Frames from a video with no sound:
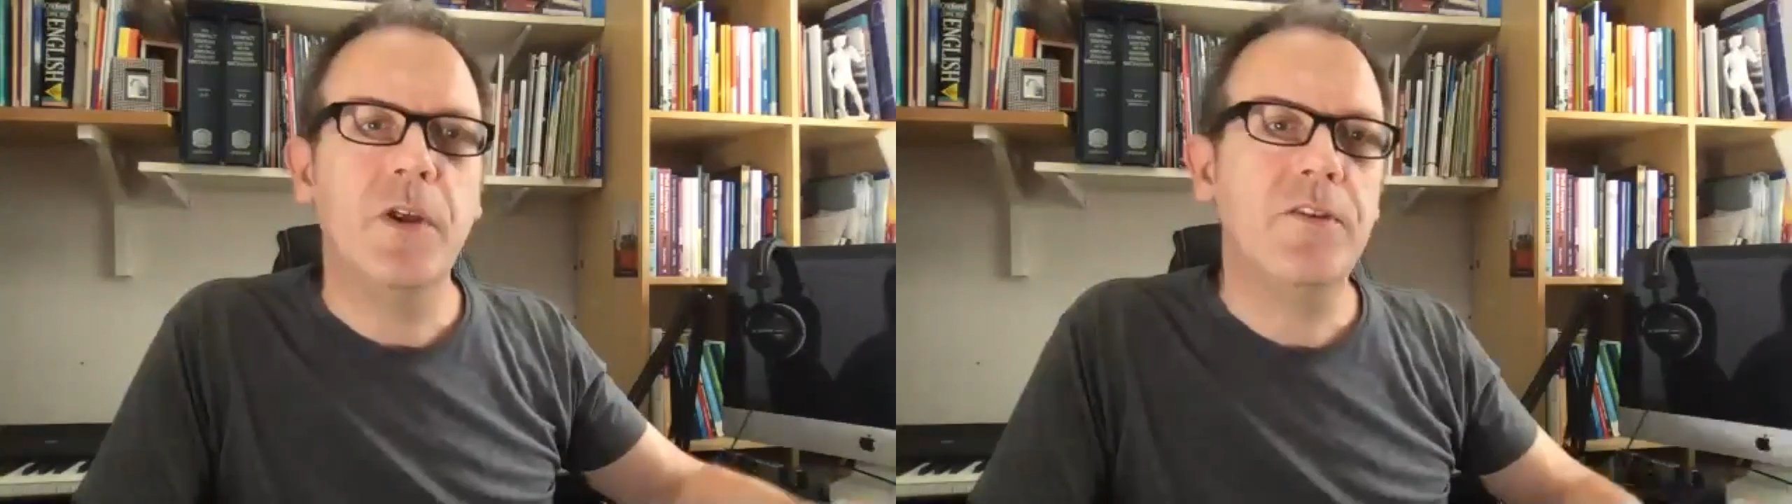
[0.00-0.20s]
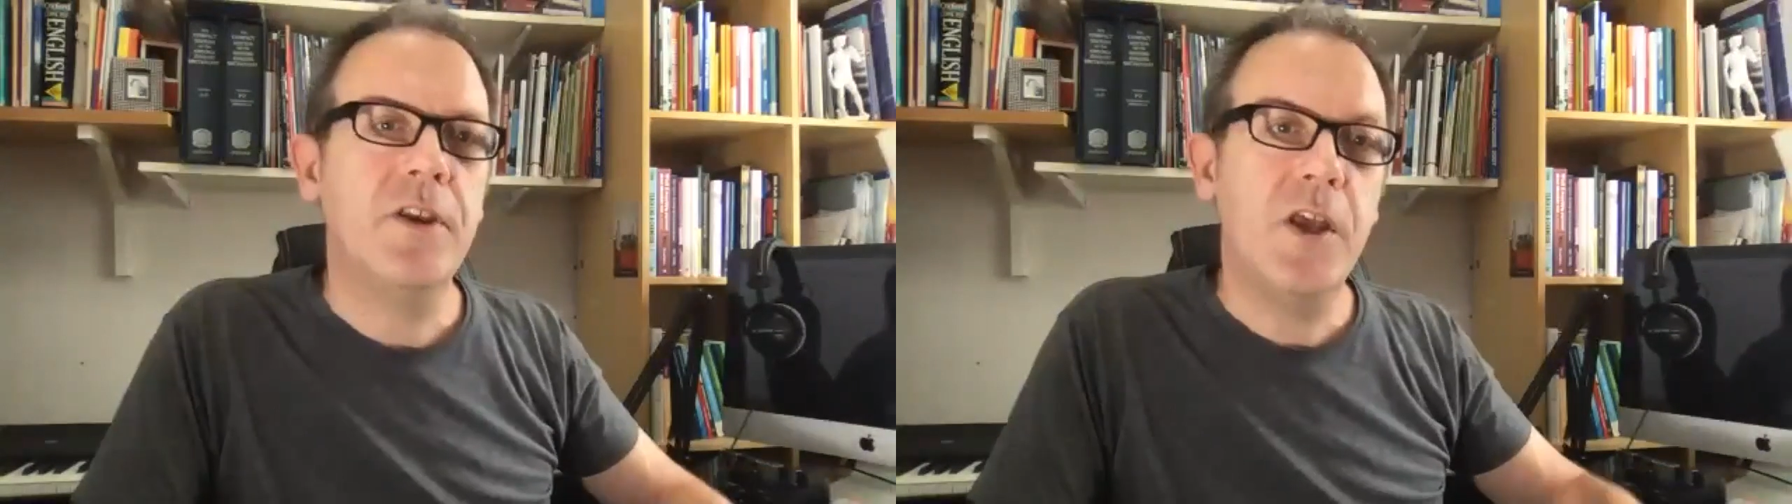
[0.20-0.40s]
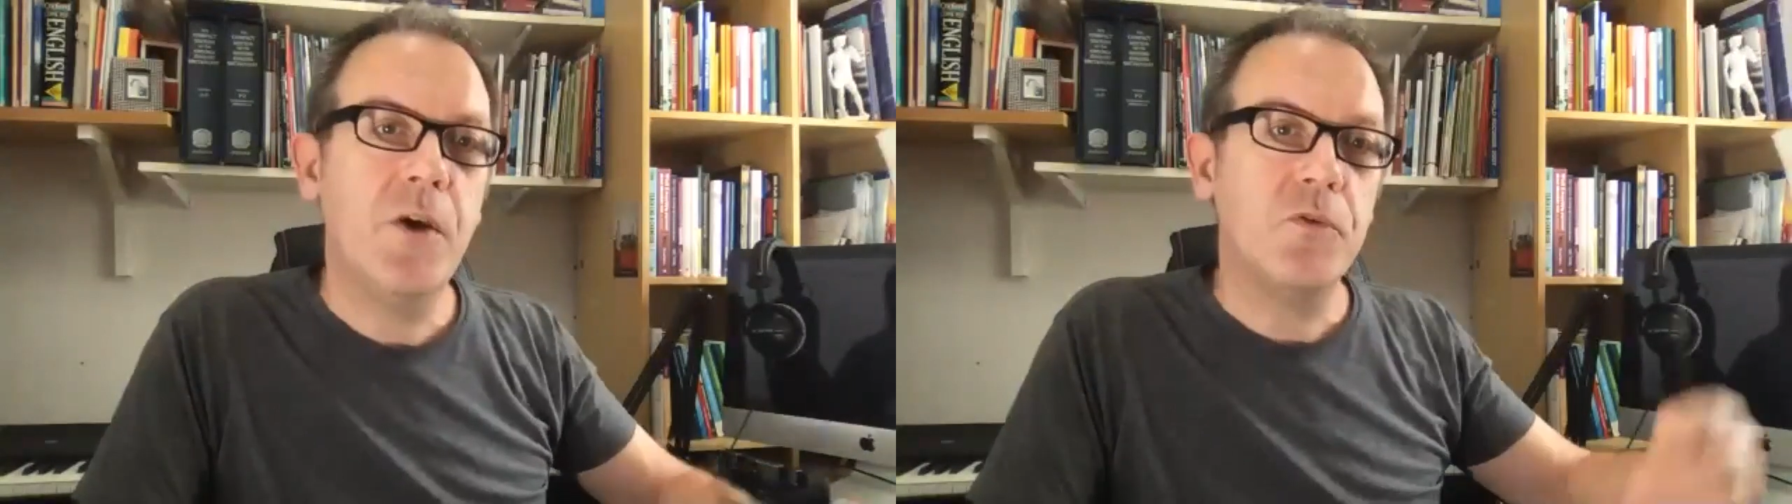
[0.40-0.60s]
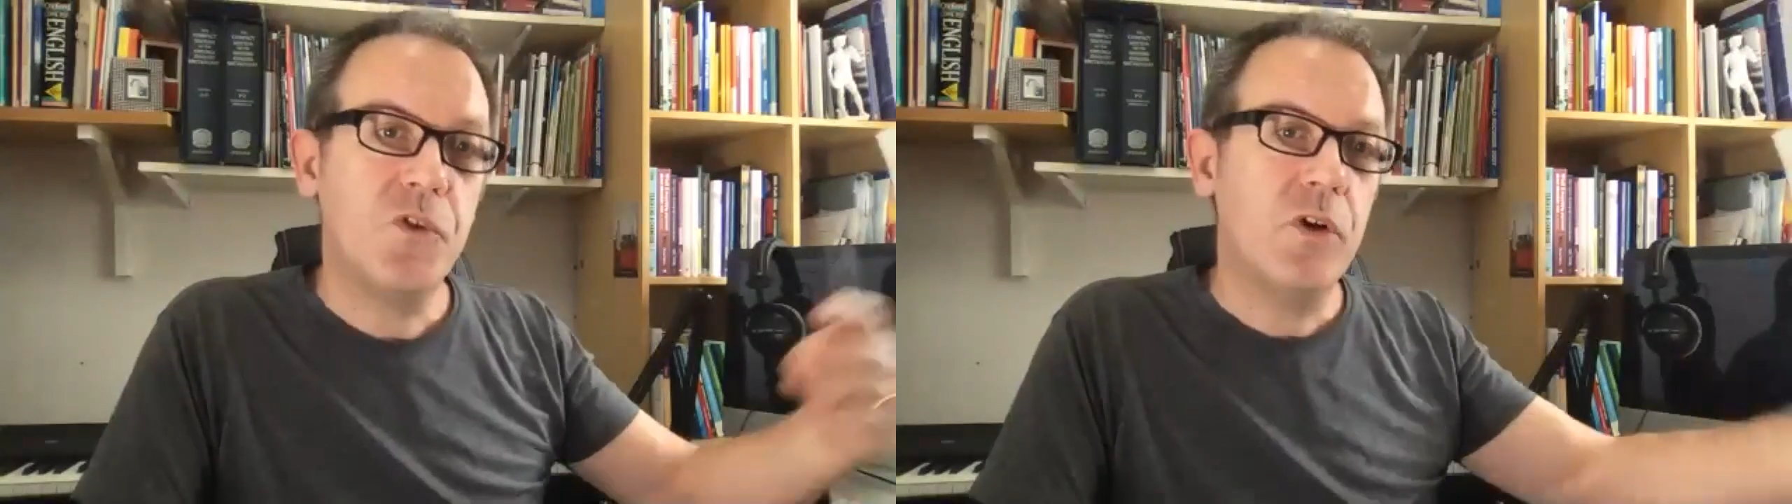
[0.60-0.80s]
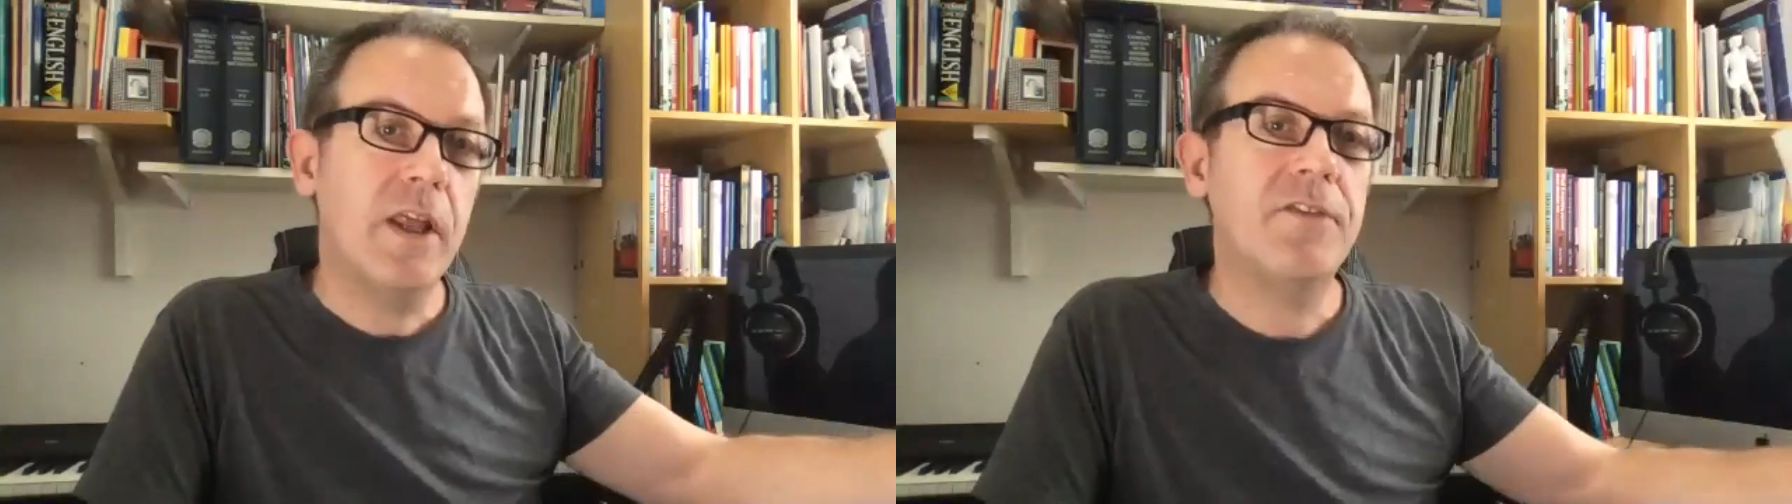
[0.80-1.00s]
And I say, no, it's
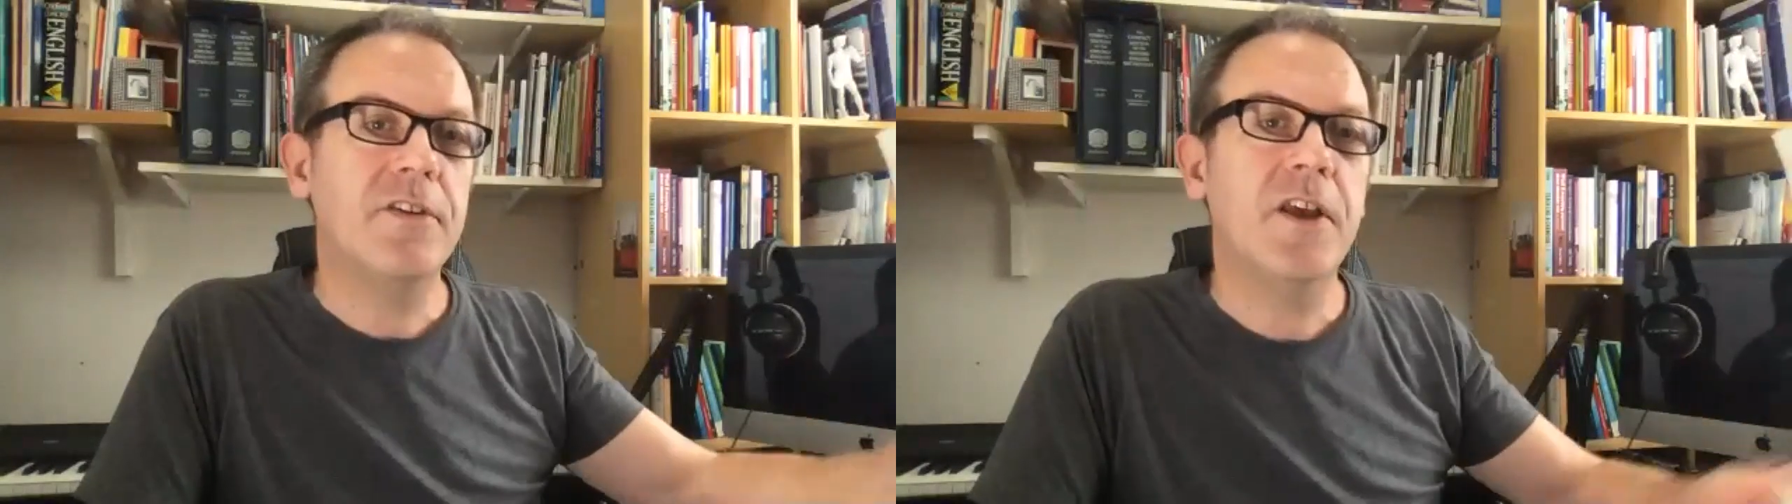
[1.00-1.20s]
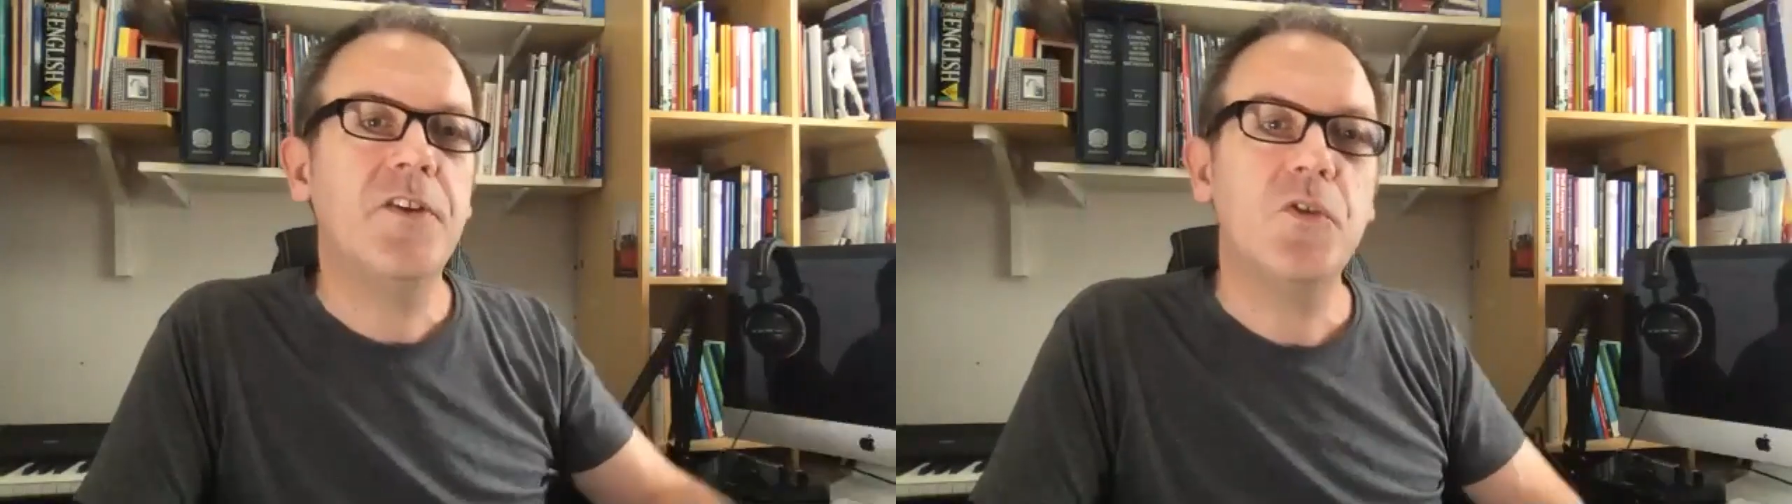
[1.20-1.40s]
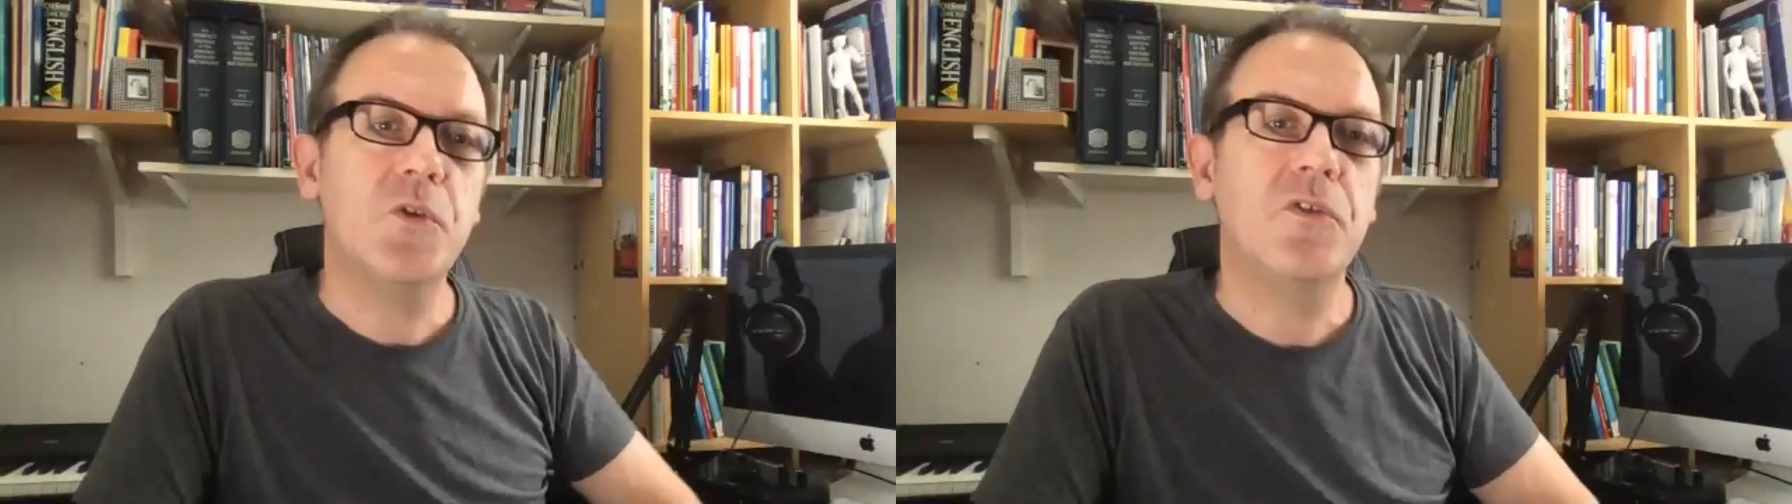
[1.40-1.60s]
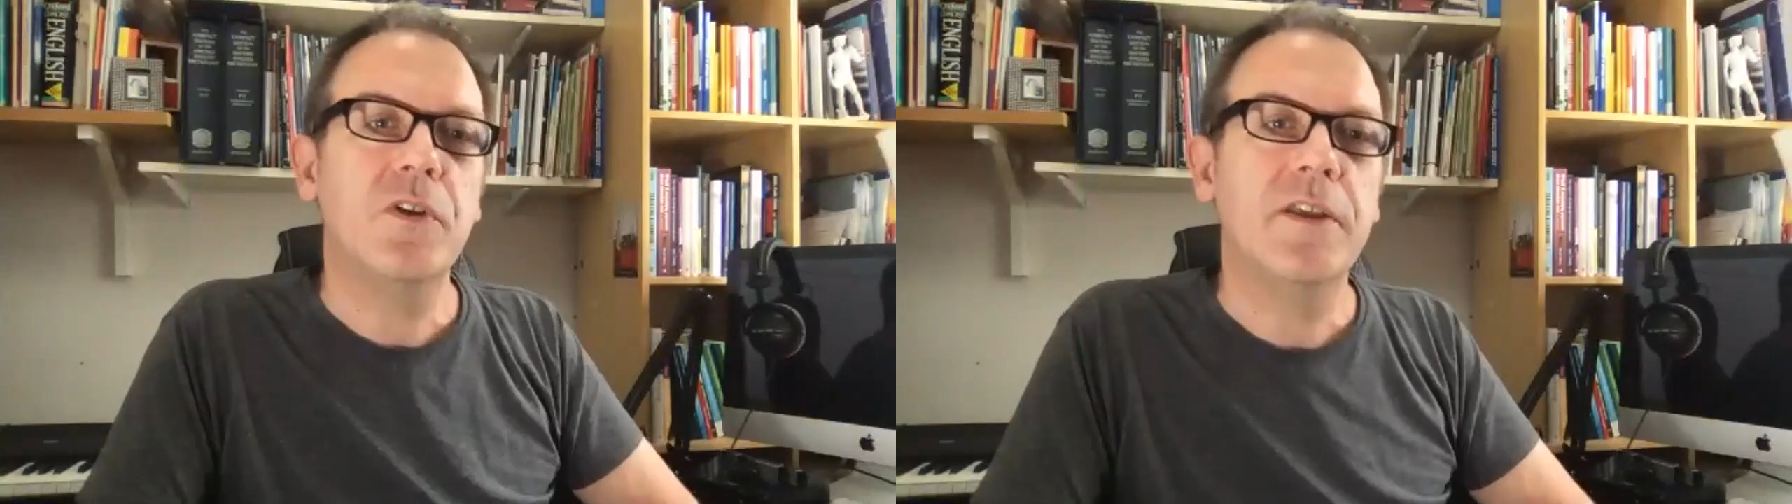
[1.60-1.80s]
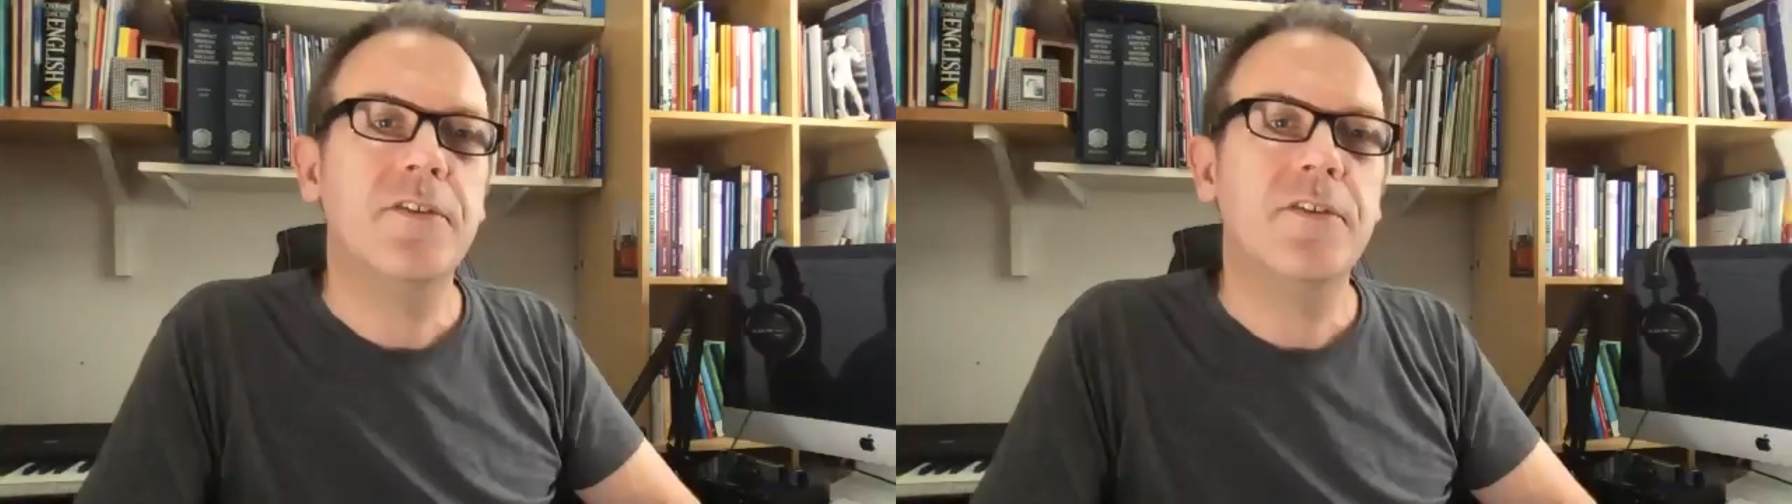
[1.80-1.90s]
your lesson. I told you it's your lesson.